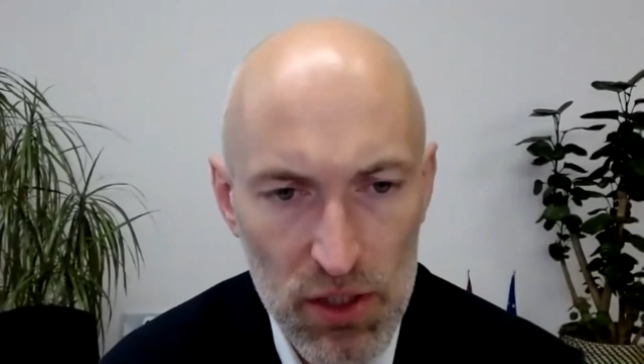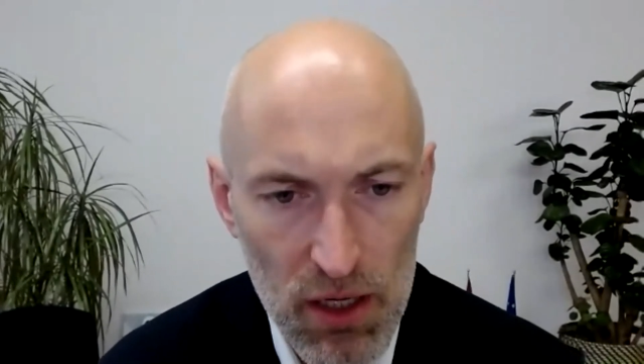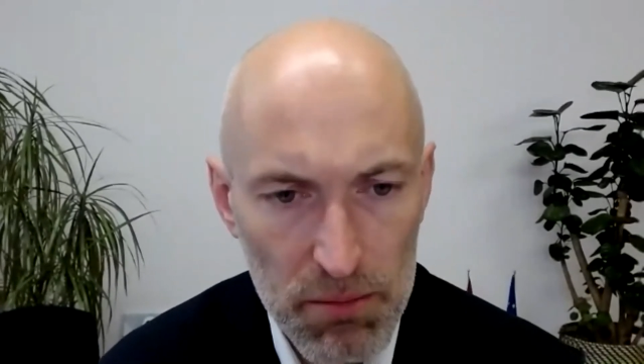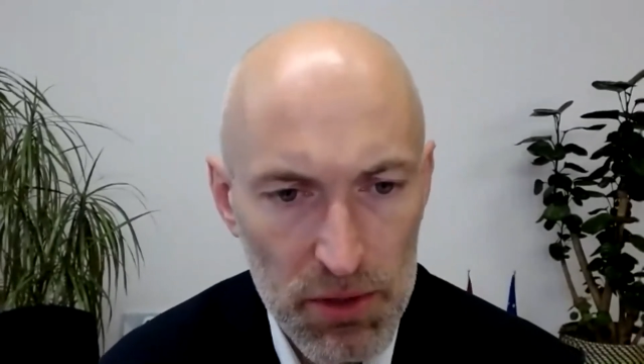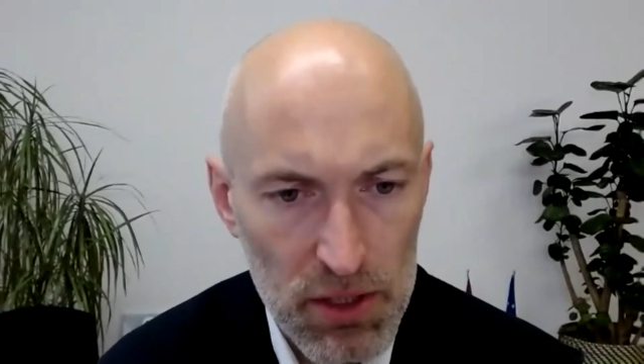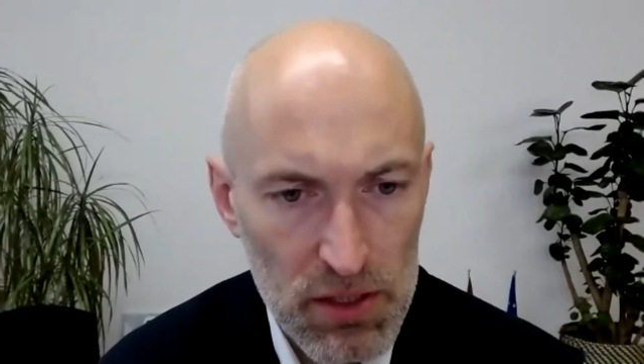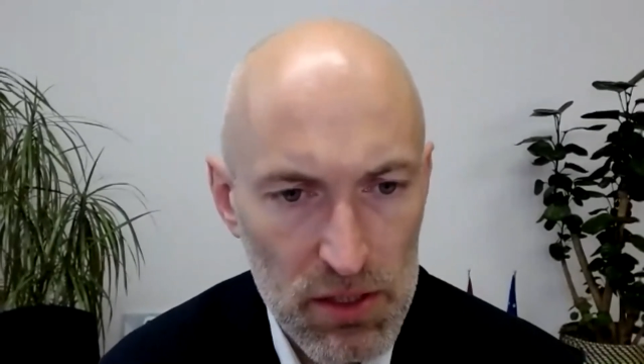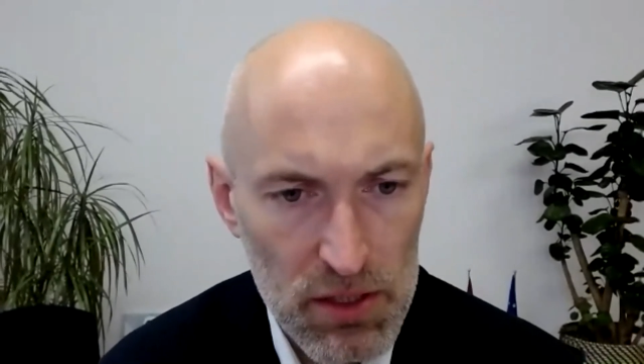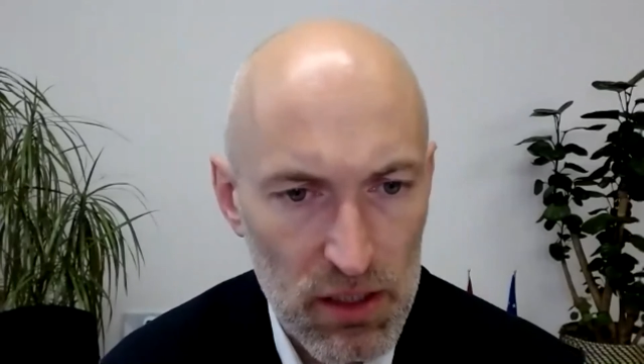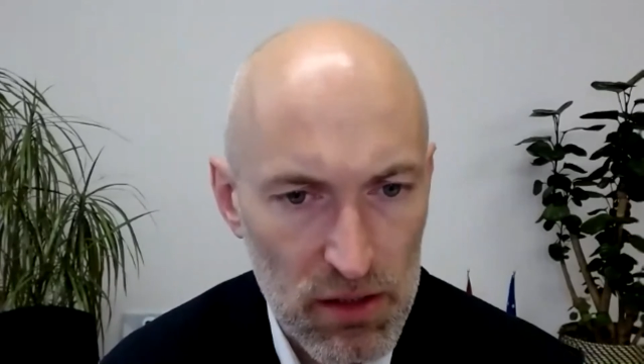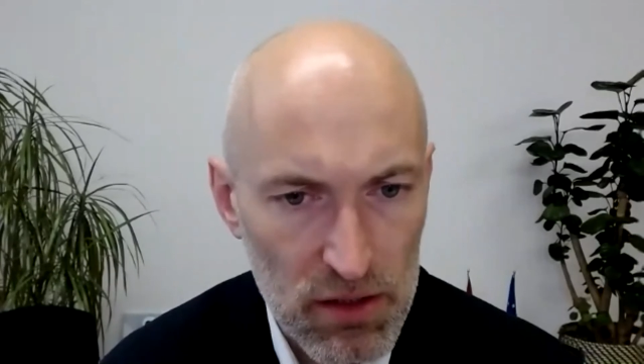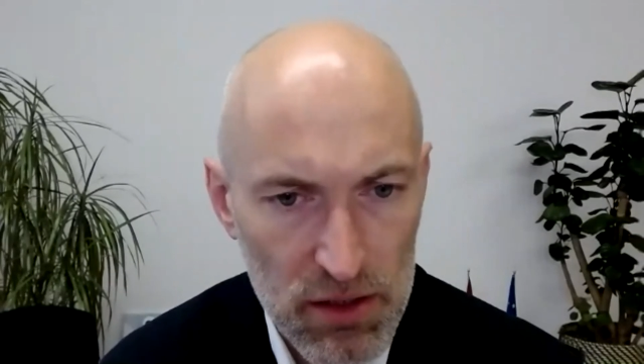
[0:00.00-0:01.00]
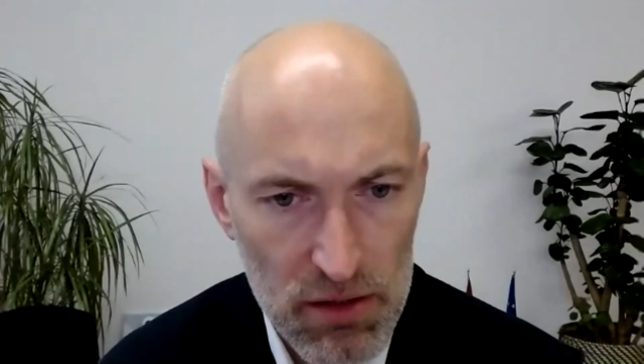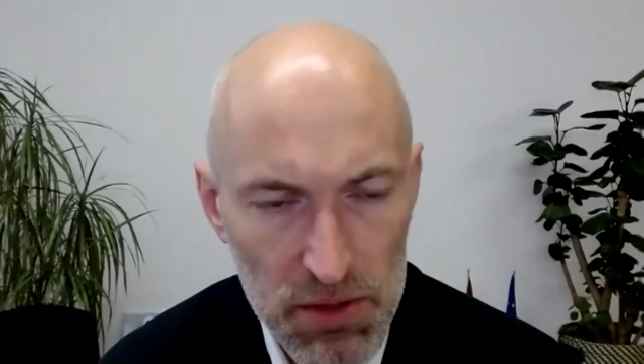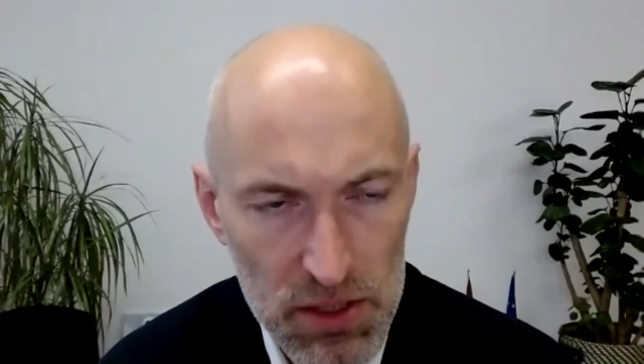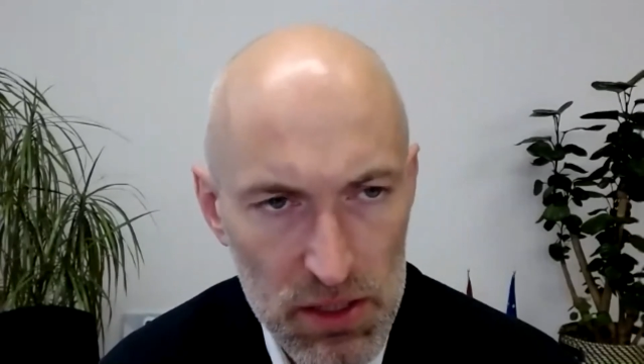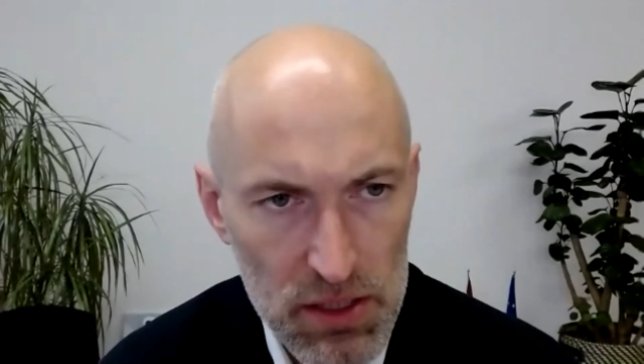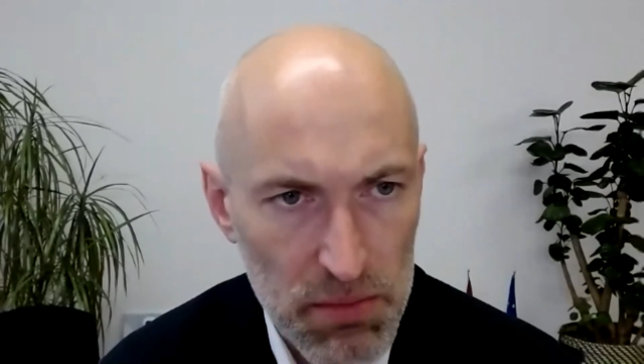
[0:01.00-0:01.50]
companies can
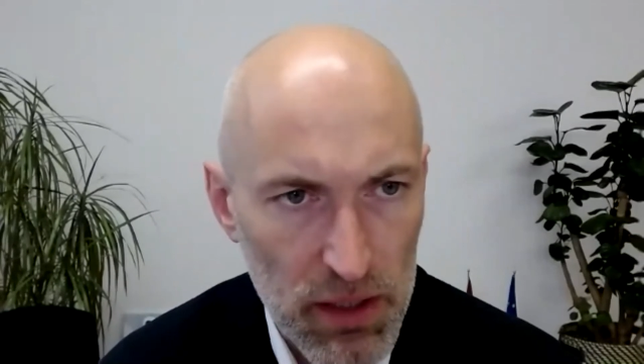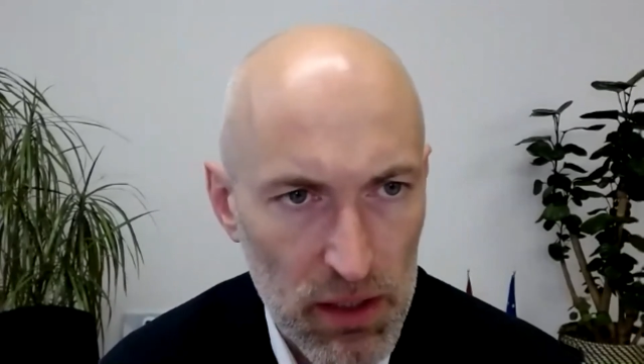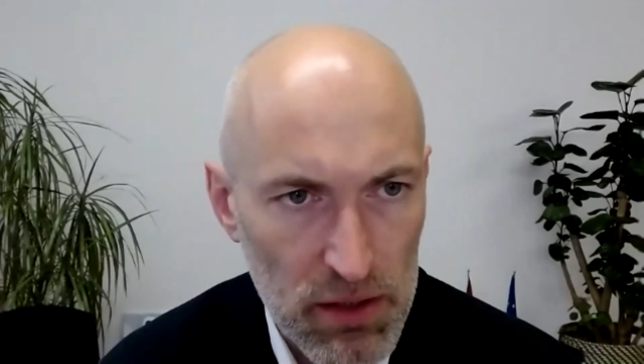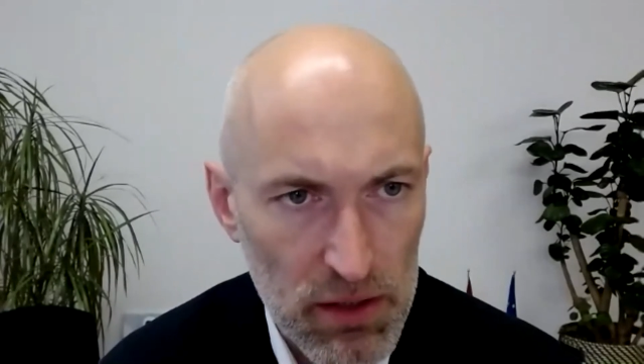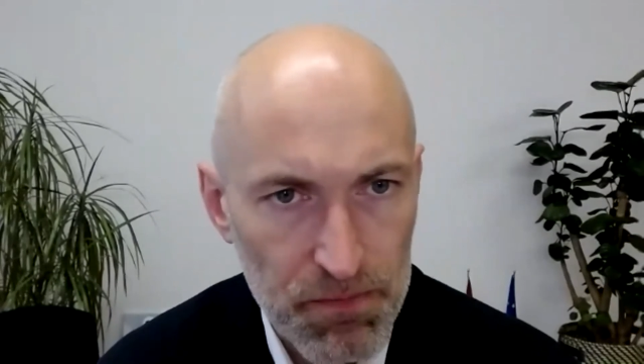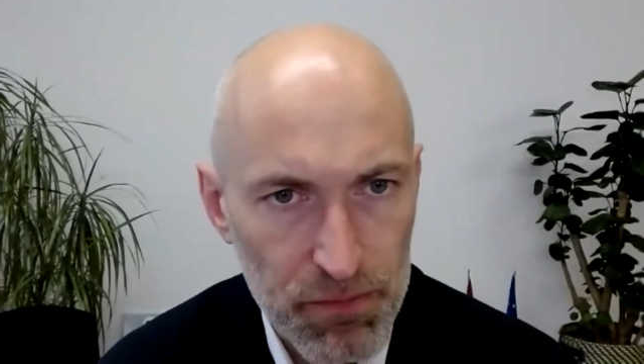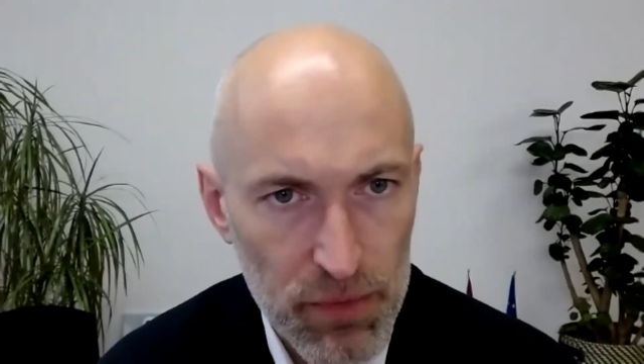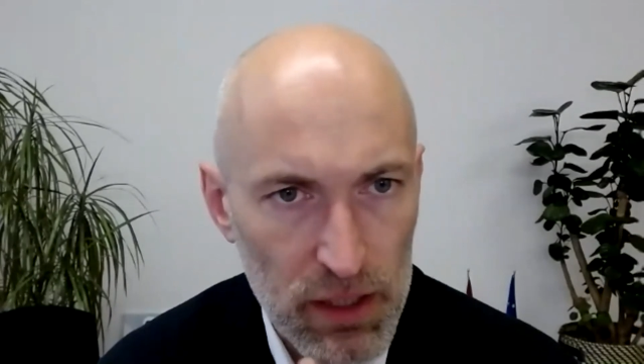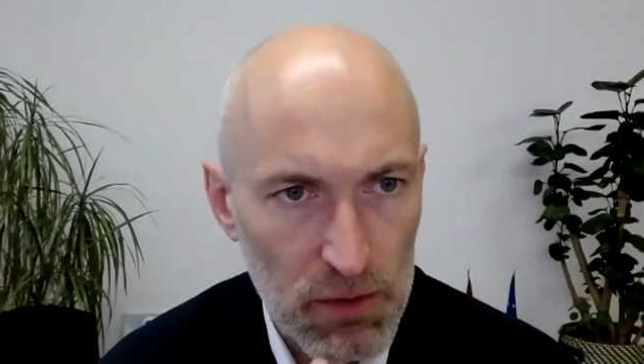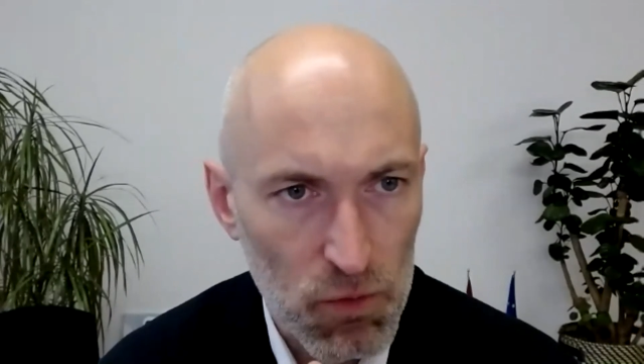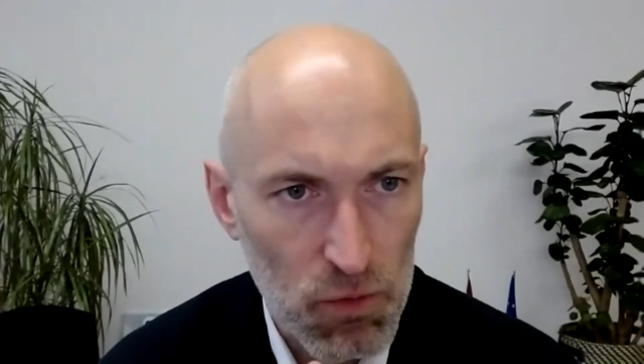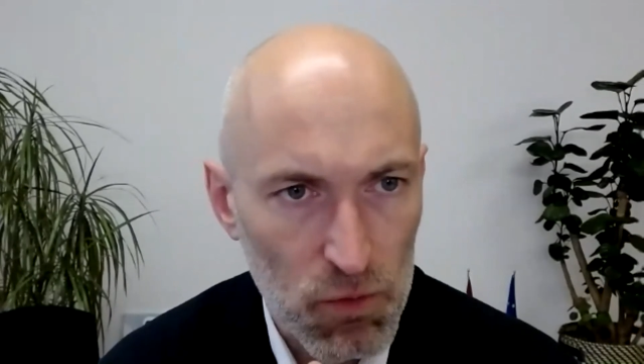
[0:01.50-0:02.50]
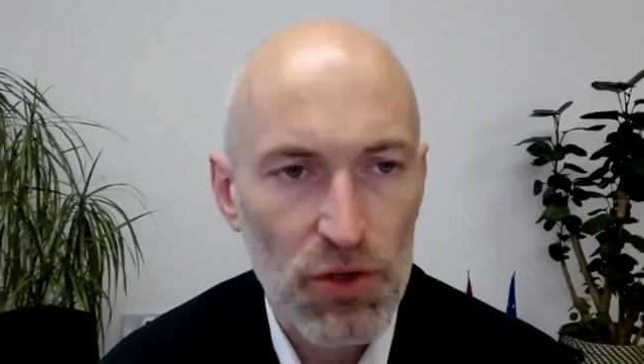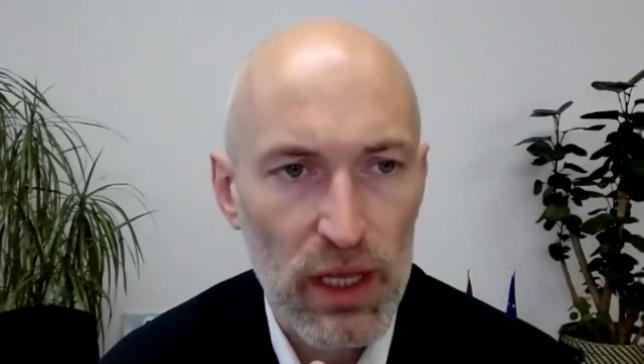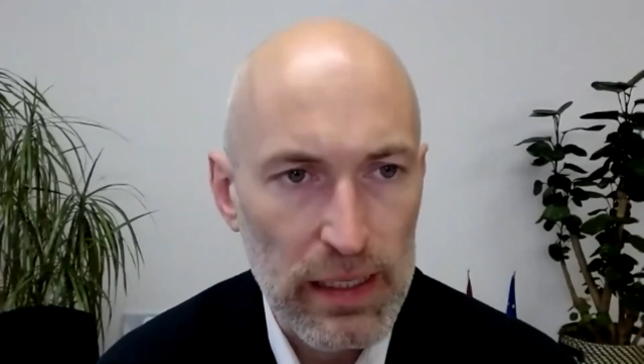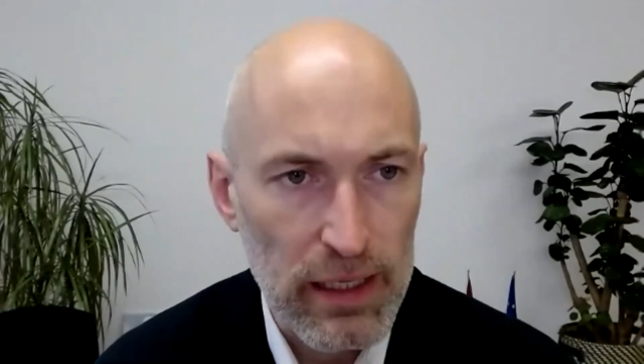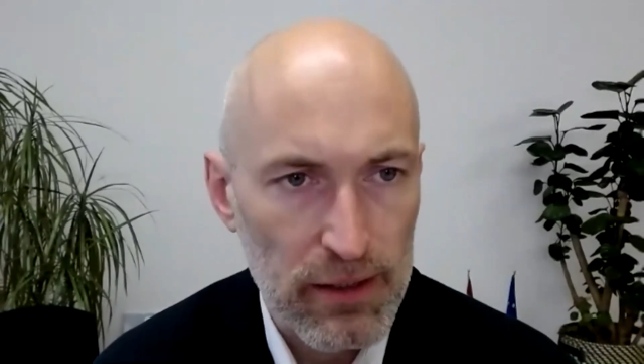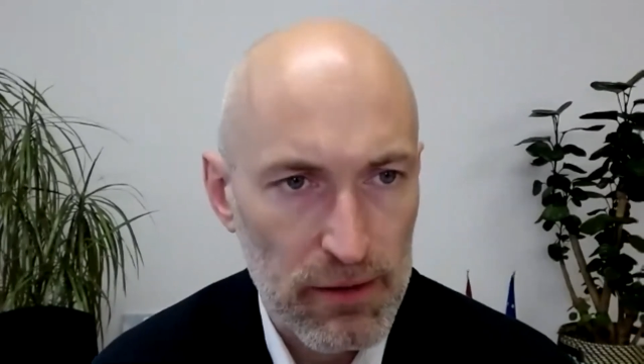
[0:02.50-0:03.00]
participate. But we're not there
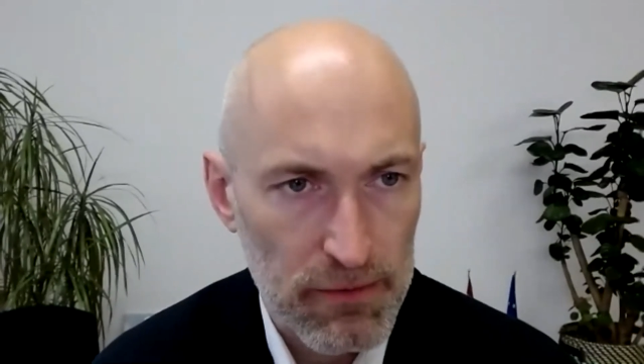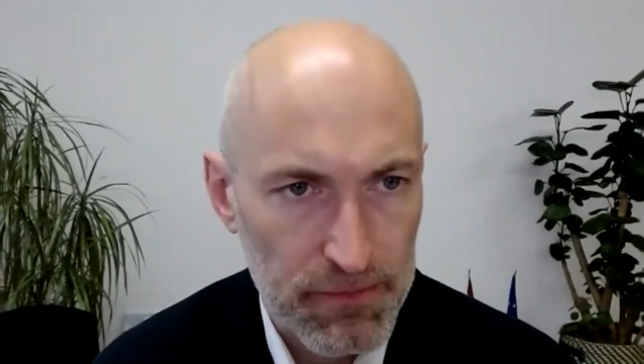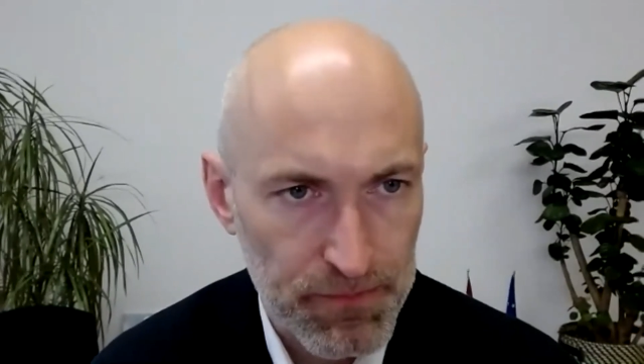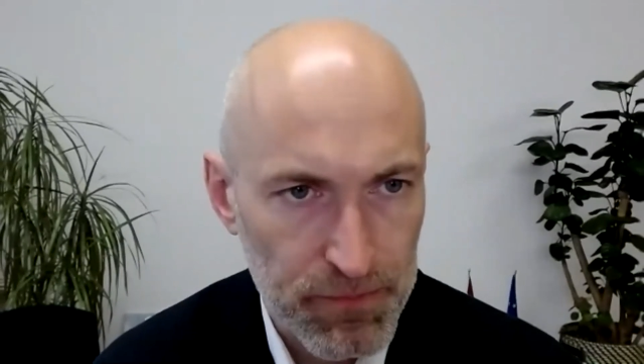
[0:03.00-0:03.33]
yet.